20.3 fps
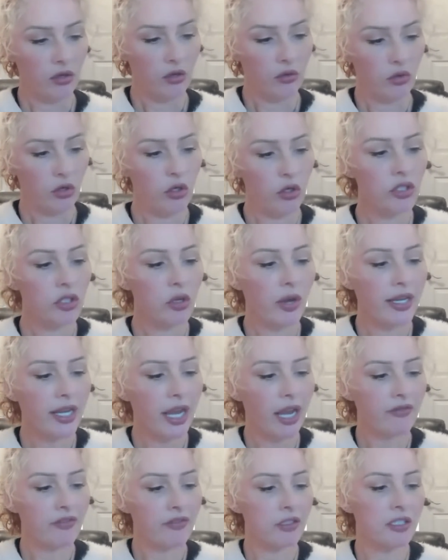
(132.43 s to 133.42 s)
Who's going
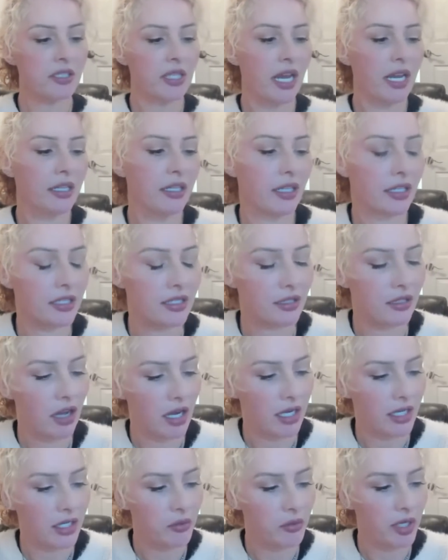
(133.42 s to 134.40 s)
after psychics,
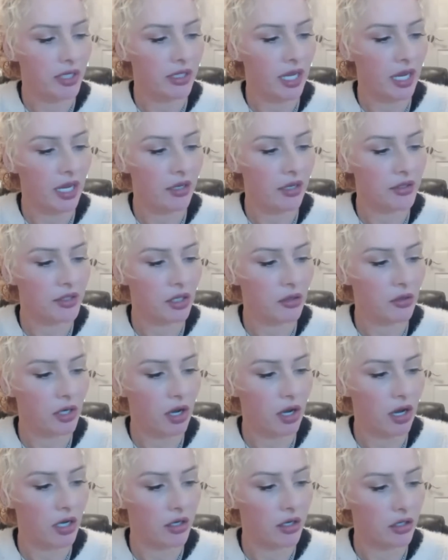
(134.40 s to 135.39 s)
Connie? What the hell's going
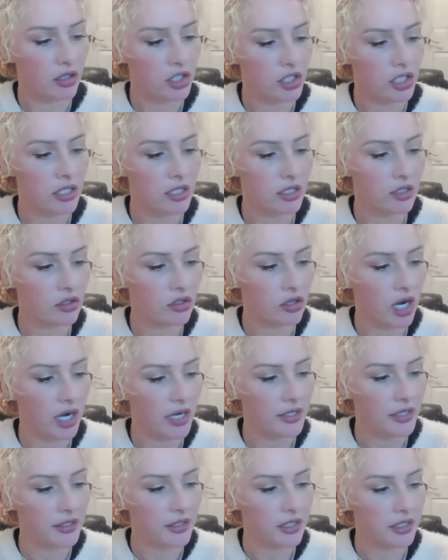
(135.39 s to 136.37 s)
on? Jesus
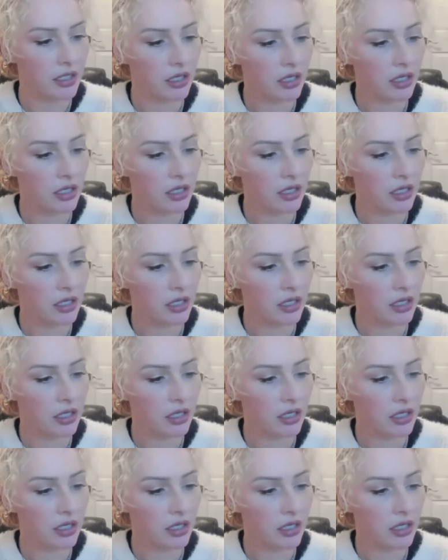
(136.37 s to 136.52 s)
Christ.